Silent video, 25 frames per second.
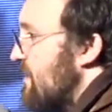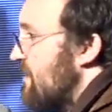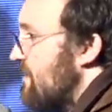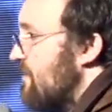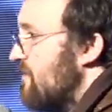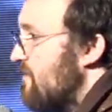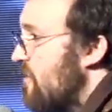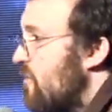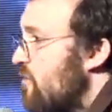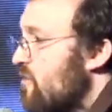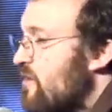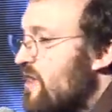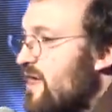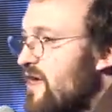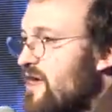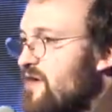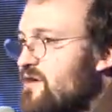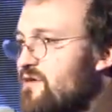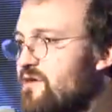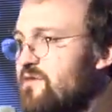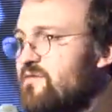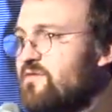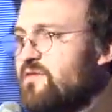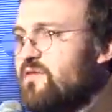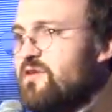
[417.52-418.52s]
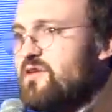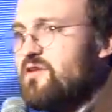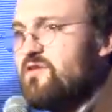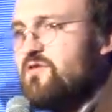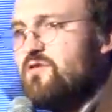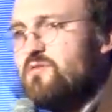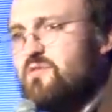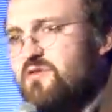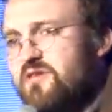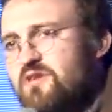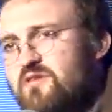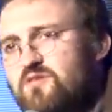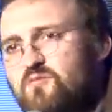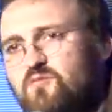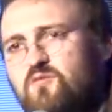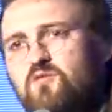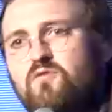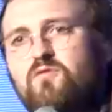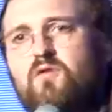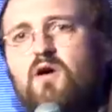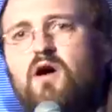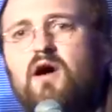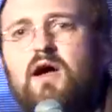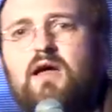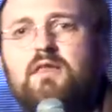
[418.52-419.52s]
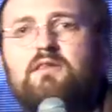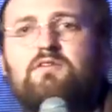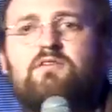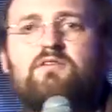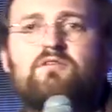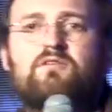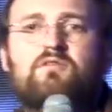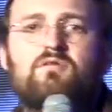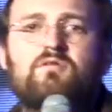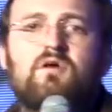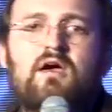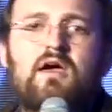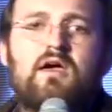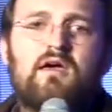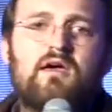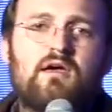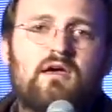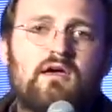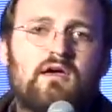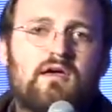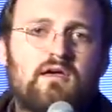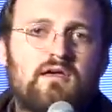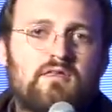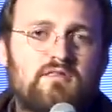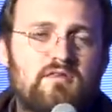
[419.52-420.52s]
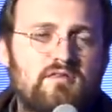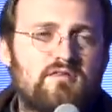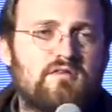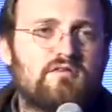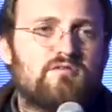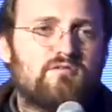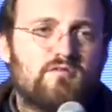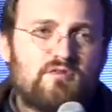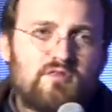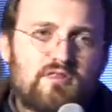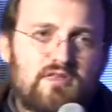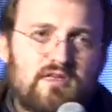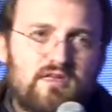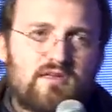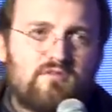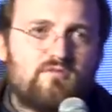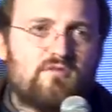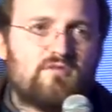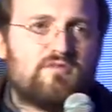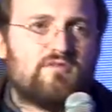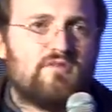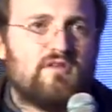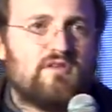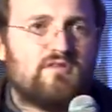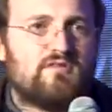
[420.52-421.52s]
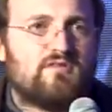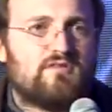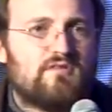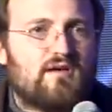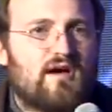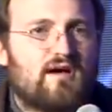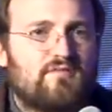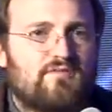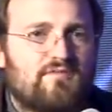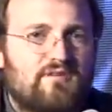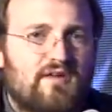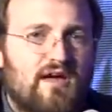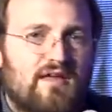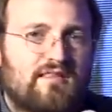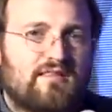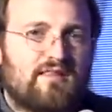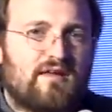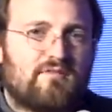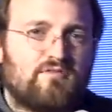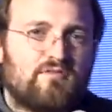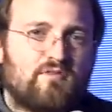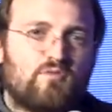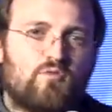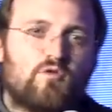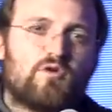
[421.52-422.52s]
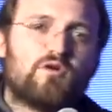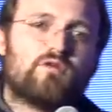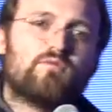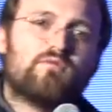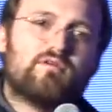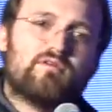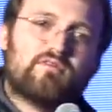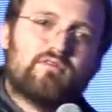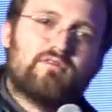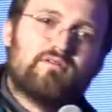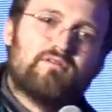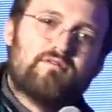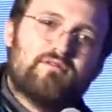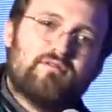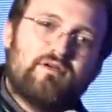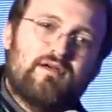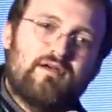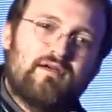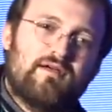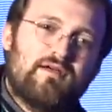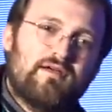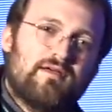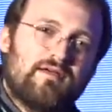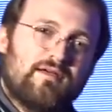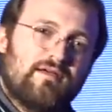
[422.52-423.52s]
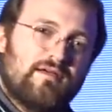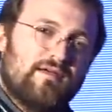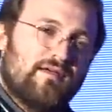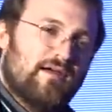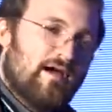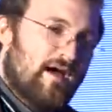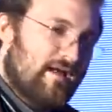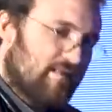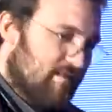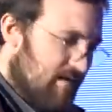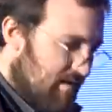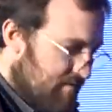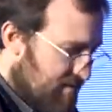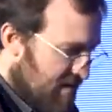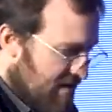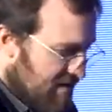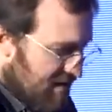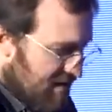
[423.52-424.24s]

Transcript: and, okay, good for you, please move on, to this is really interesting stuff and I'd love to work with you. I'd love to